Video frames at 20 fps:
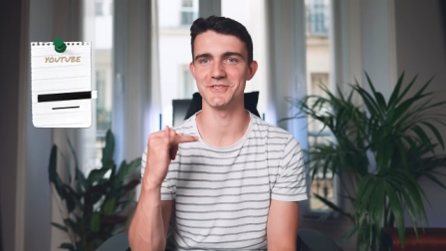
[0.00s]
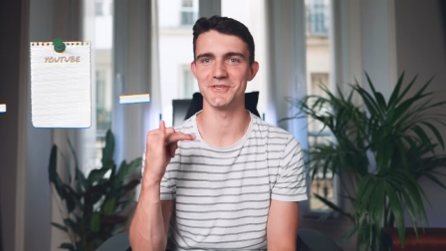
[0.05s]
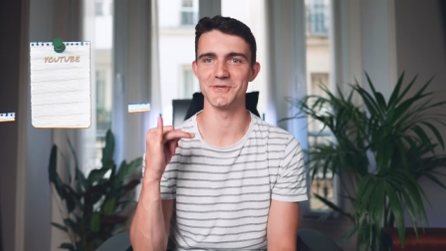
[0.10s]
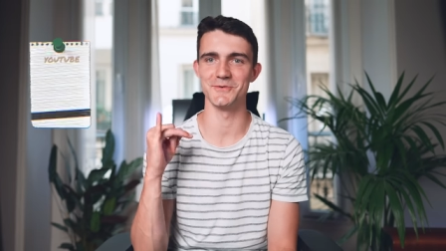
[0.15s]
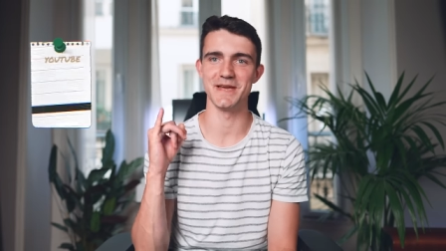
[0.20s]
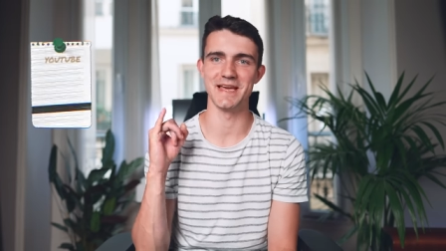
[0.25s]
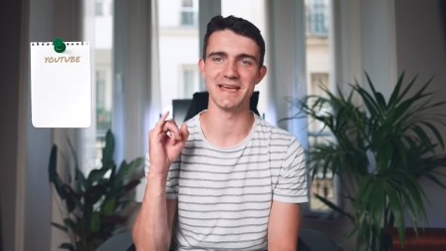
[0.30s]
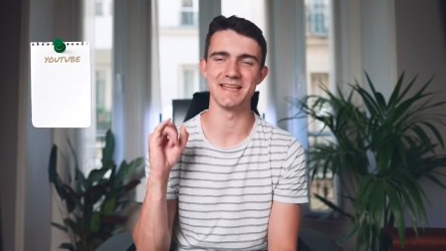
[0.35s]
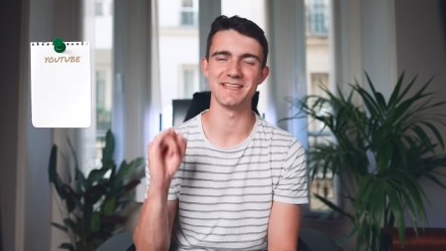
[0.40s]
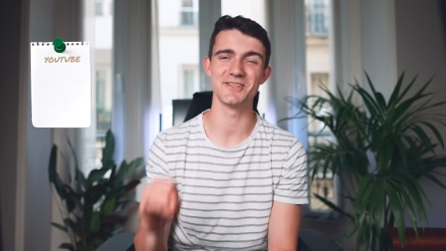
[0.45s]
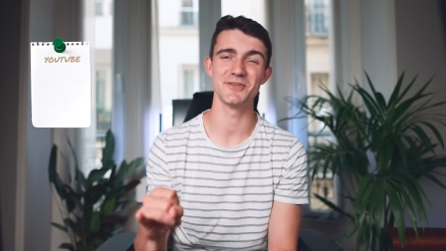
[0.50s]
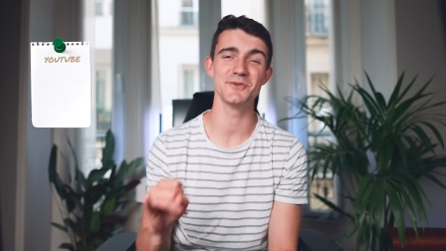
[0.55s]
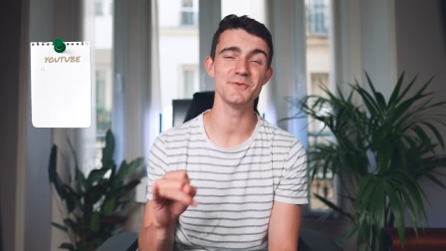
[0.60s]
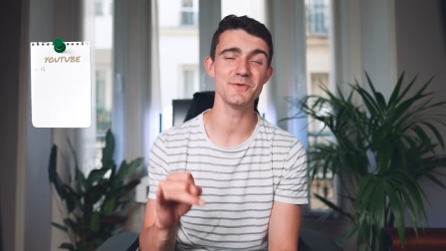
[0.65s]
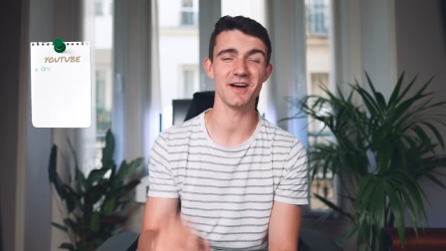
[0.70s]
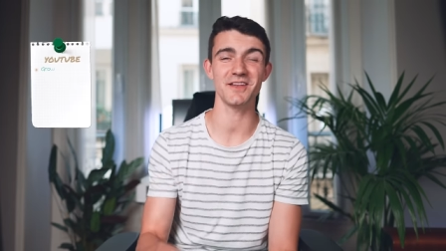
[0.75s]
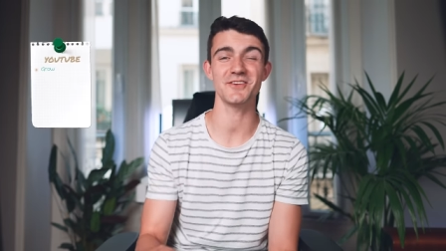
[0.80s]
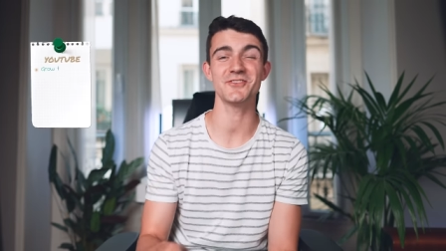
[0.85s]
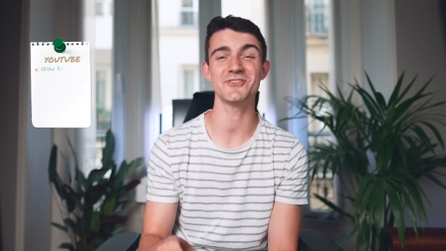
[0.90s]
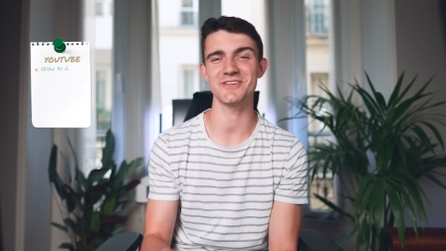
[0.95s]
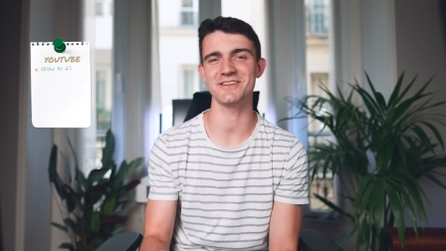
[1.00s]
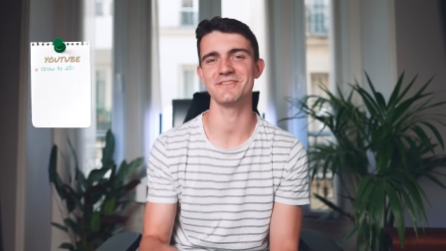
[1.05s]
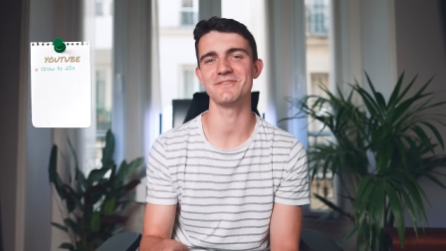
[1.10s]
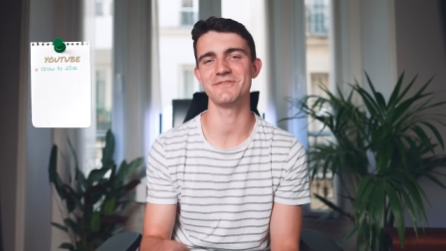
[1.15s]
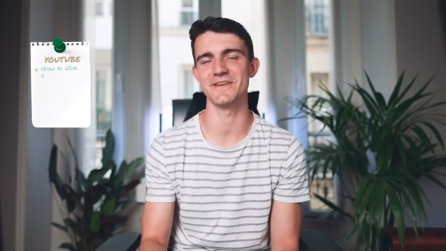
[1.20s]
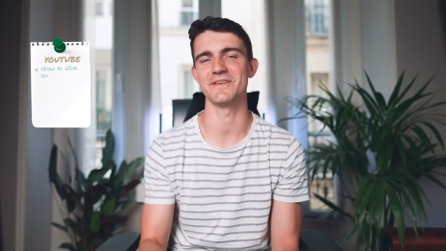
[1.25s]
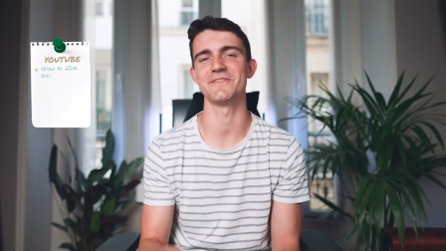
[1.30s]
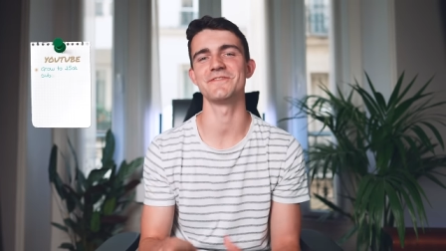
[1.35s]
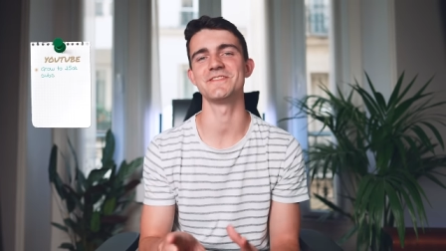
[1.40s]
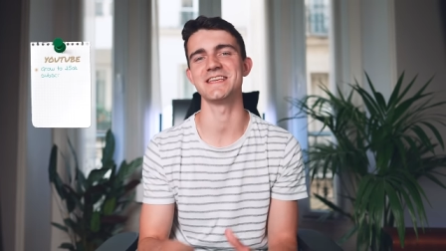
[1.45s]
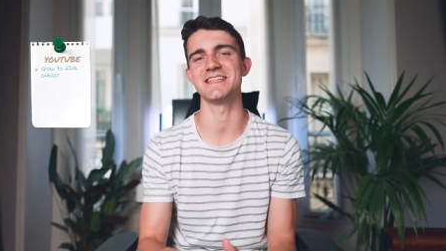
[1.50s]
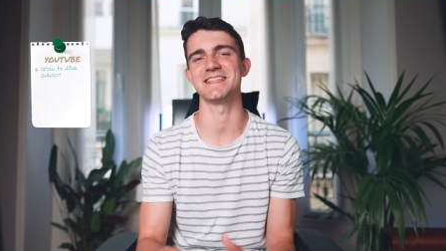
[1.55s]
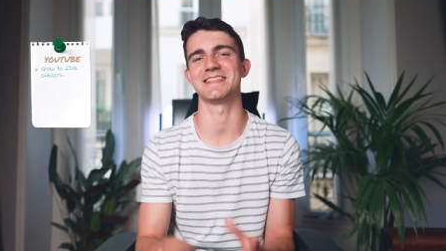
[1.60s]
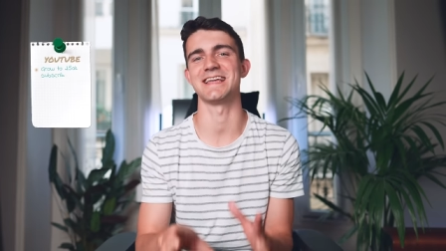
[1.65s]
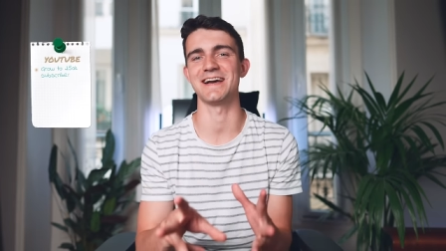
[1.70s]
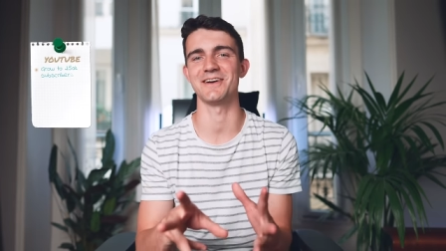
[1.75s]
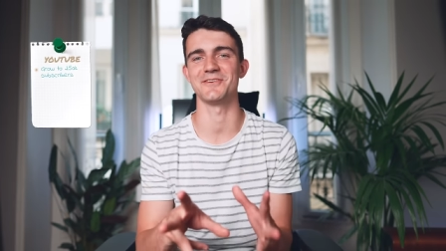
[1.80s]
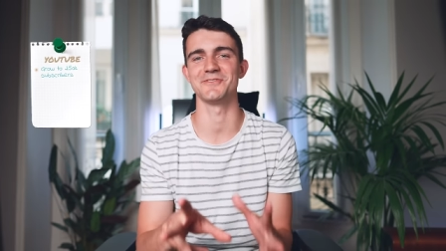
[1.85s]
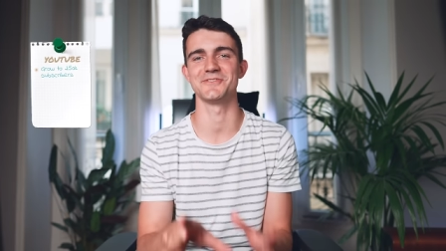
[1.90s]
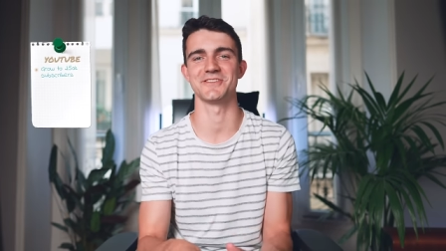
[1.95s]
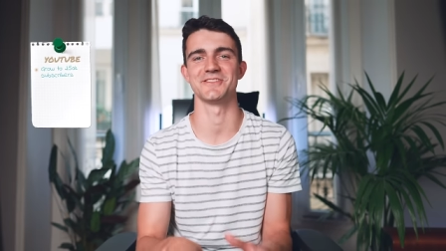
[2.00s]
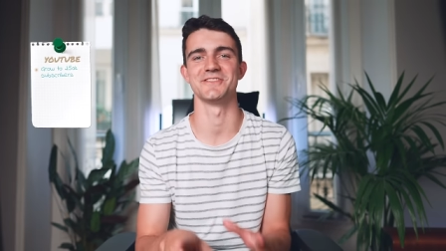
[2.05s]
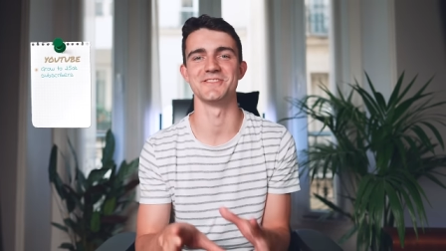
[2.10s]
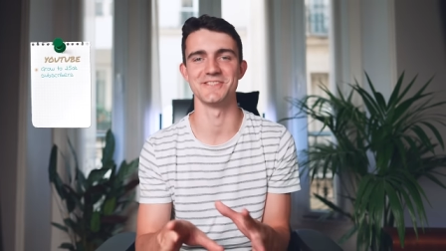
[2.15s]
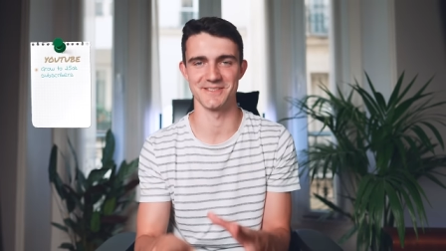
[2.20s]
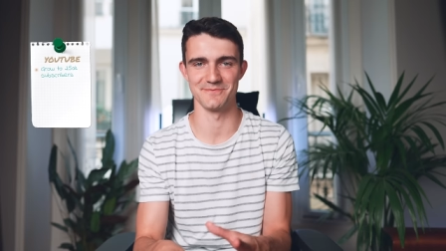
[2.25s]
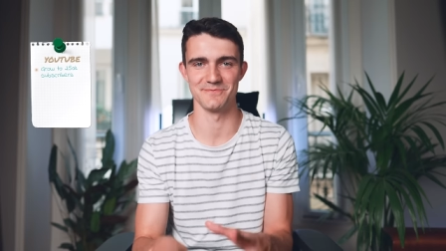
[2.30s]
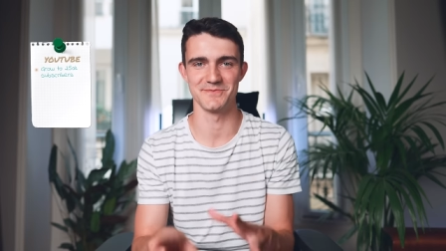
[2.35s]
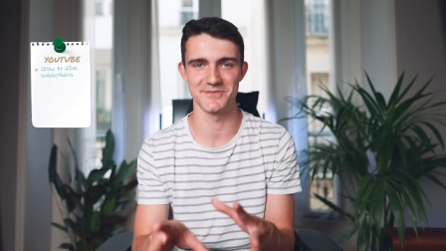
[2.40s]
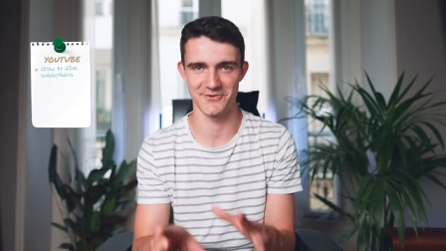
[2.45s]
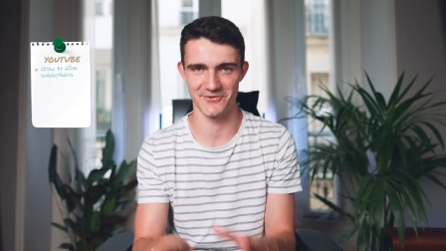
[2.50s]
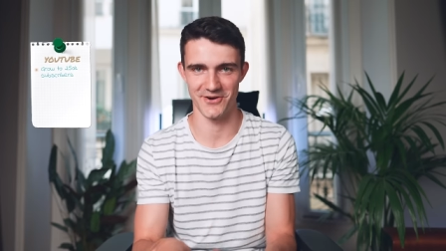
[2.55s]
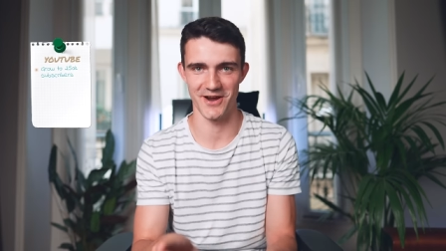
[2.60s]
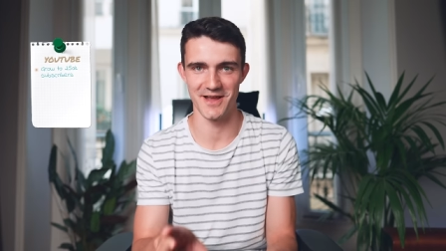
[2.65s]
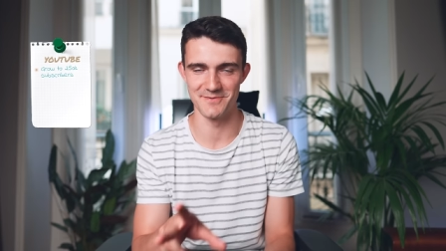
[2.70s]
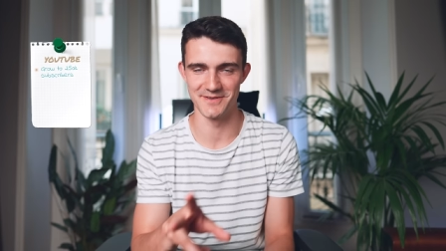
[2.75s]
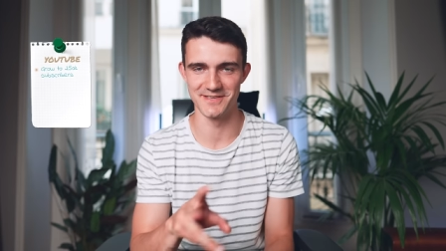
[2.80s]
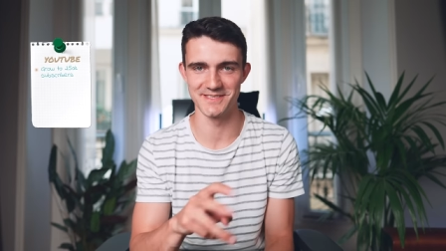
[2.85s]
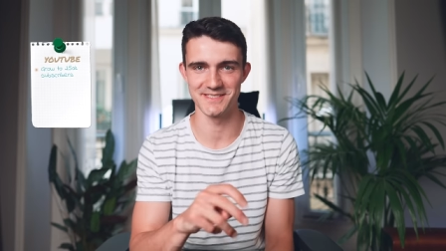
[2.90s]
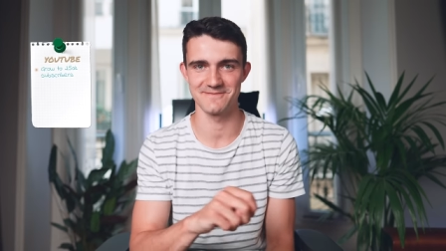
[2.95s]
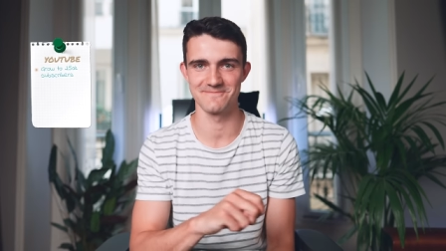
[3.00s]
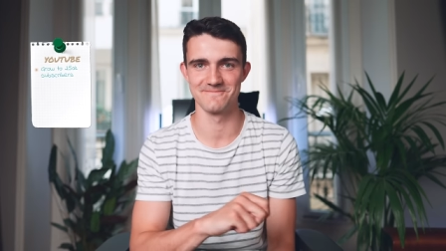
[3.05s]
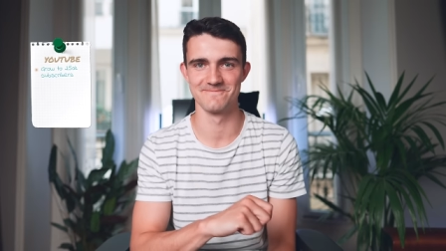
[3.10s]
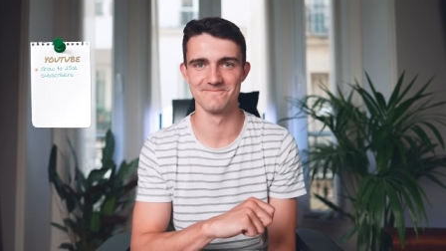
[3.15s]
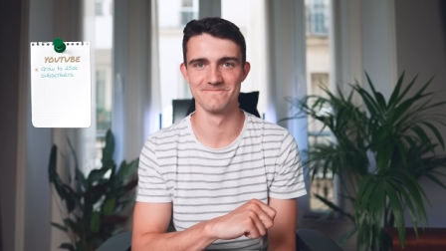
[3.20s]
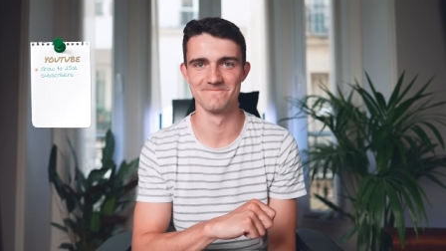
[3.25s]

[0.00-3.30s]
to hit 250,000 subscribers.